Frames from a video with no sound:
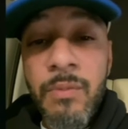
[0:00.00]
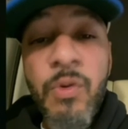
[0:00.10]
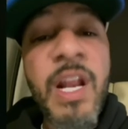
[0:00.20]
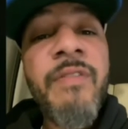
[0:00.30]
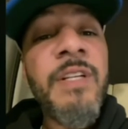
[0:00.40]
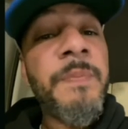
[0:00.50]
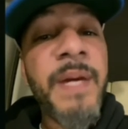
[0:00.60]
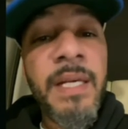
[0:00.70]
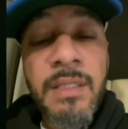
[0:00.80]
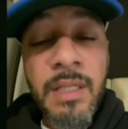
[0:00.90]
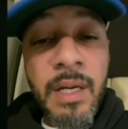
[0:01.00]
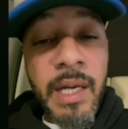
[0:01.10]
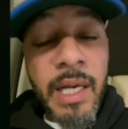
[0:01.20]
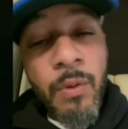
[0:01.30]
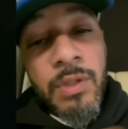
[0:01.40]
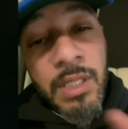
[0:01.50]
whatever space he was